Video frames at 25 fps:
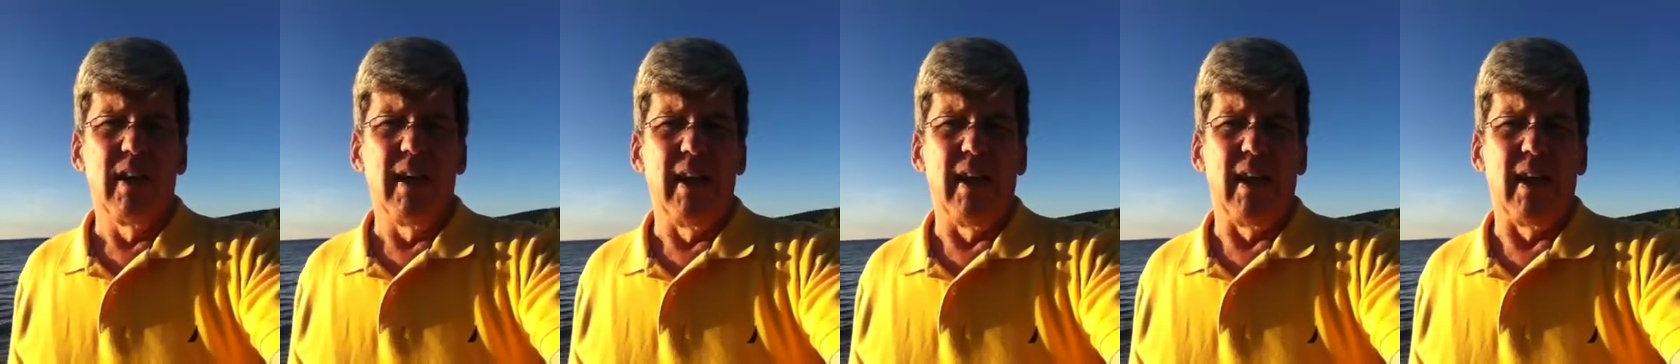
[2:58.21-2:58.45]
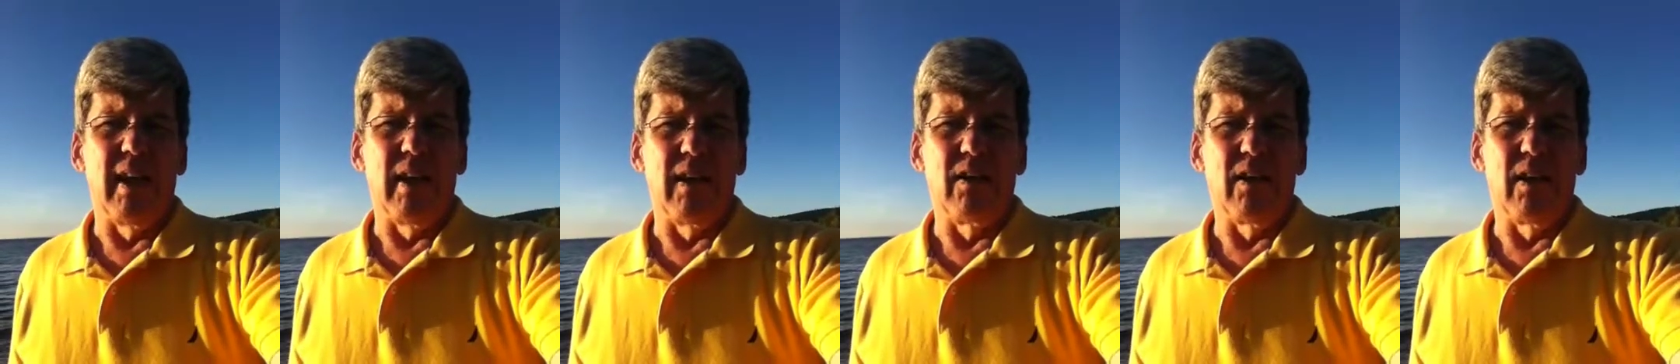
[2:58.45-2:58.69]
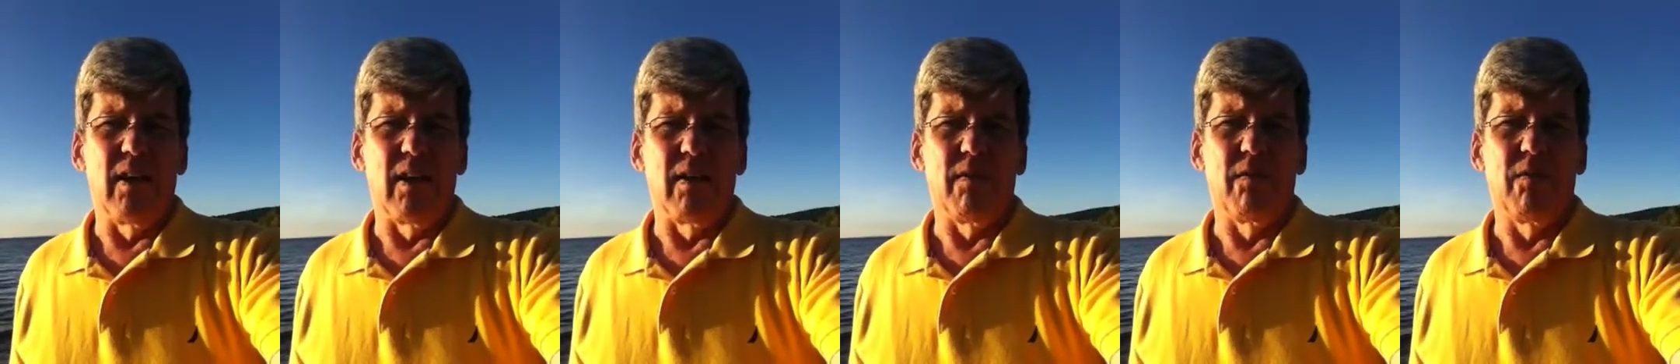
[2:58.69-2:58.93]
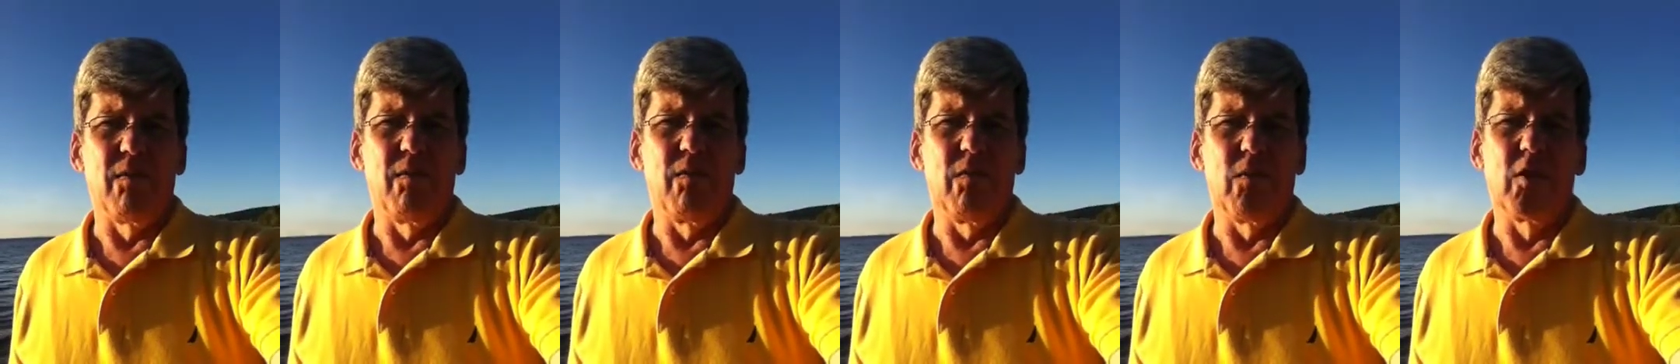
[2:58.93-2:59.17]
and
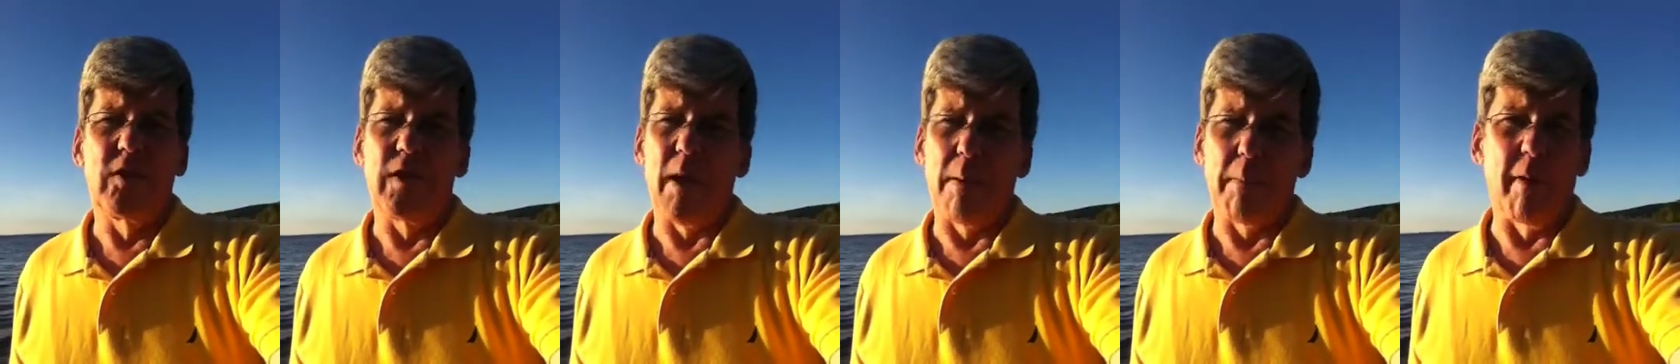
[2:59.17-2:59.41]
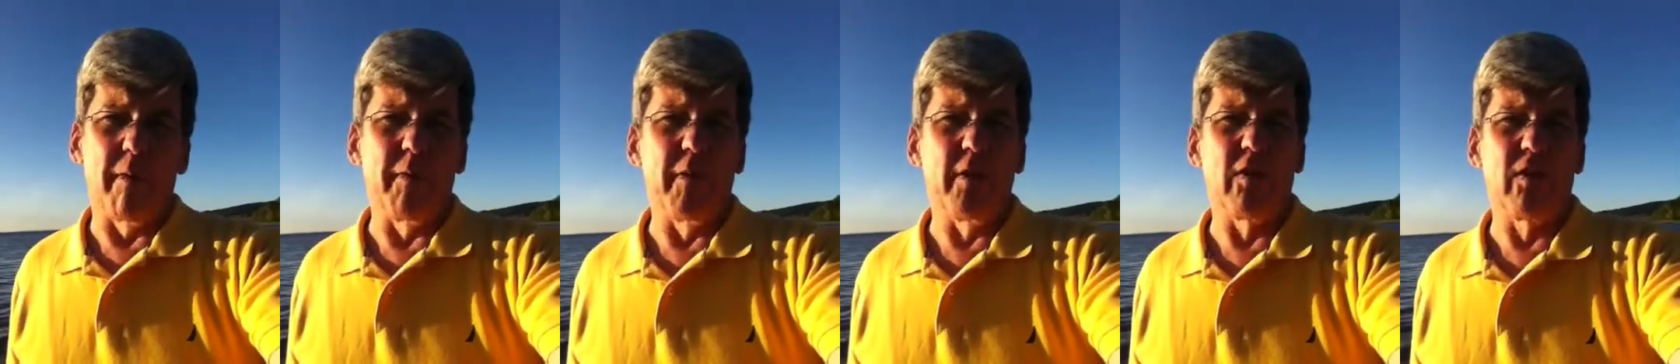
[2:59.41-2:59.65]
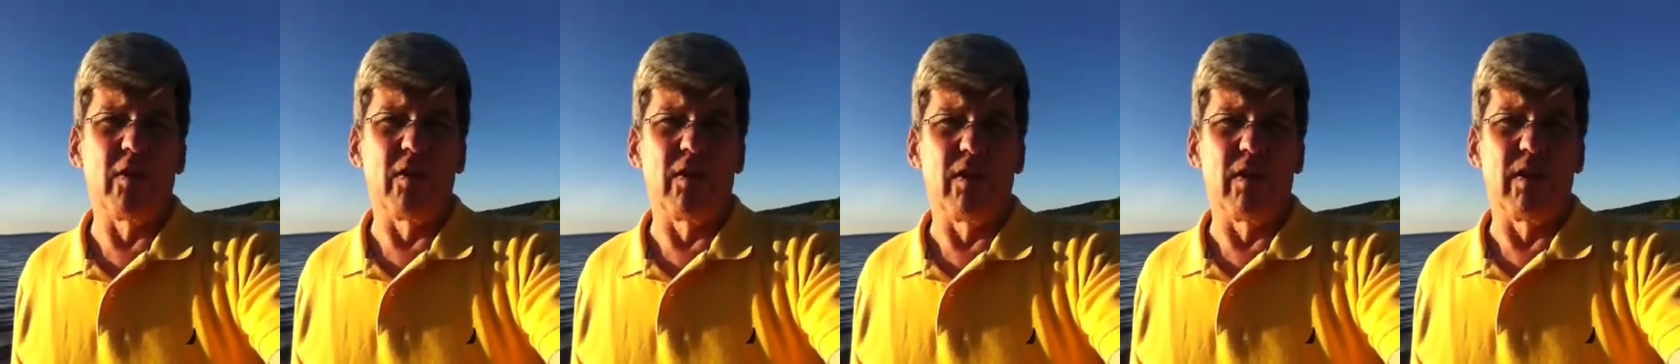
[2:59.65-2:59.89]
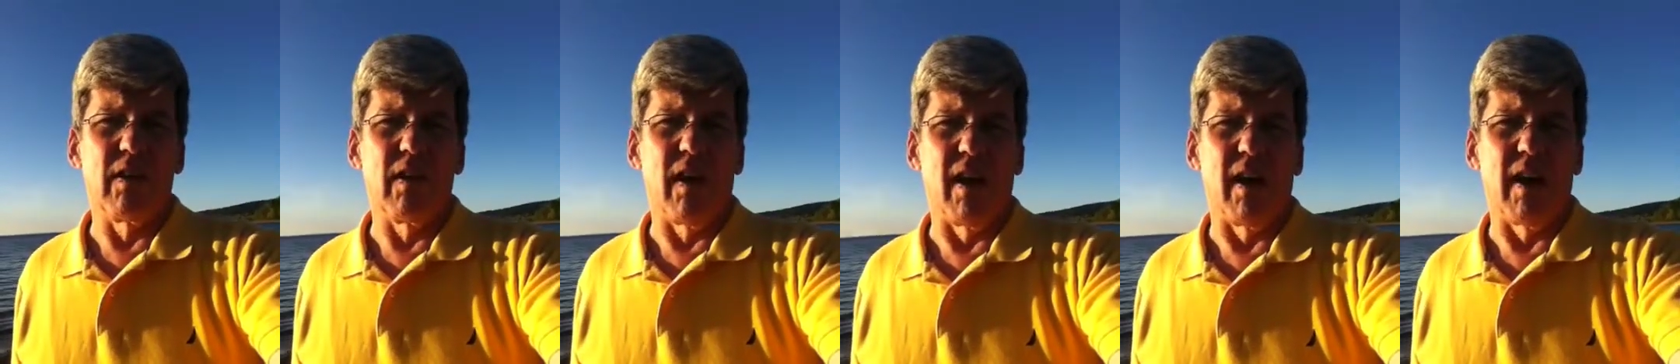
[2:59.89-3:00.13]
some of us
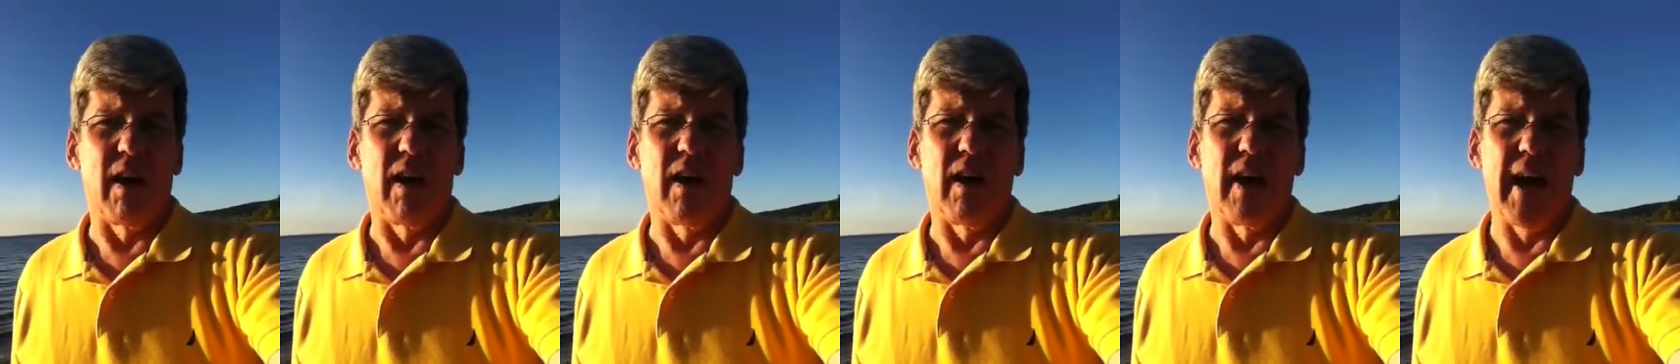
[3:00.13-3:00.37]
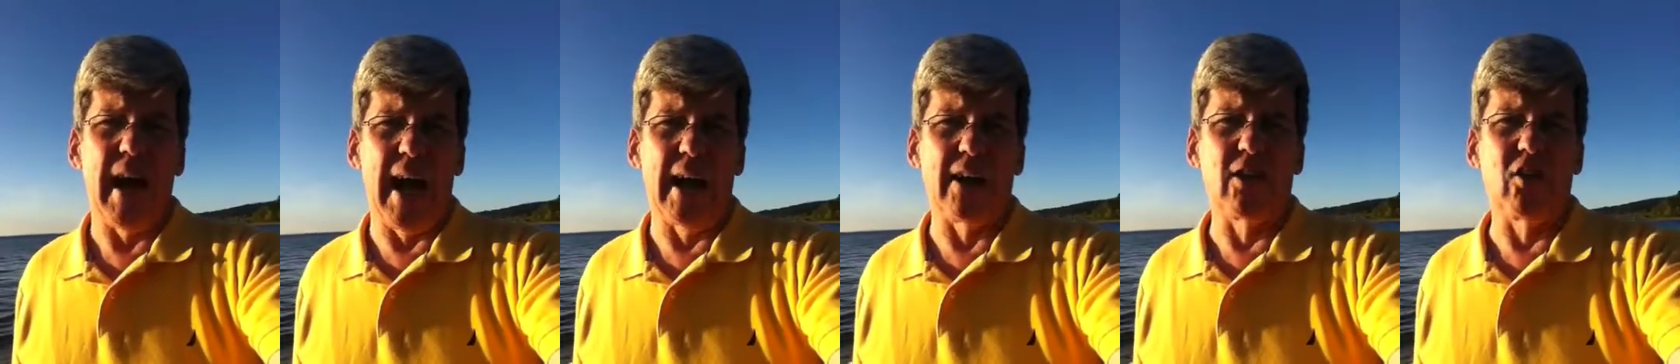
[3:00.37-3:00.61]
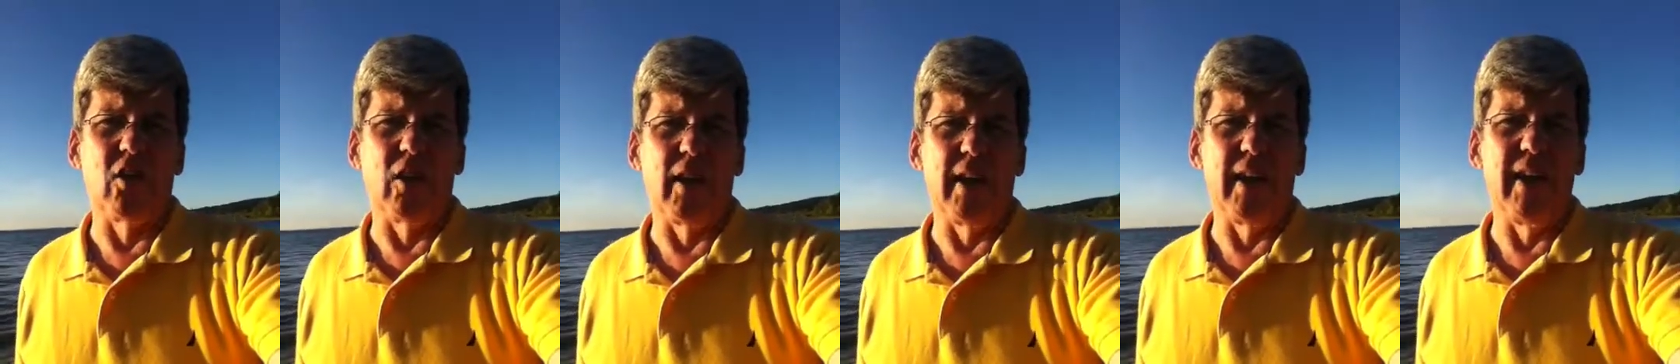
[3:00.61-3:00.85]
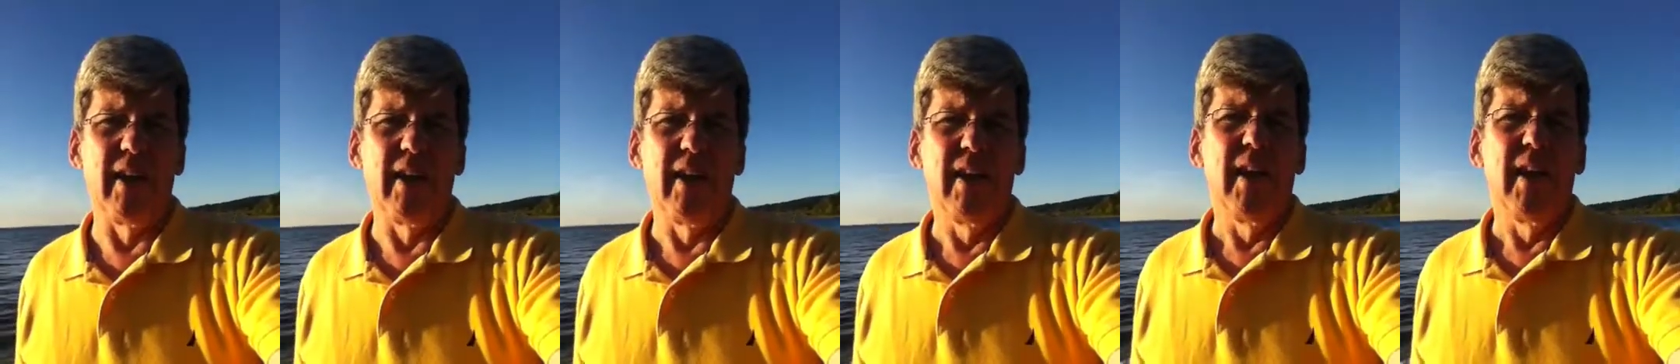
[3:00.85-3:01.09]
are actually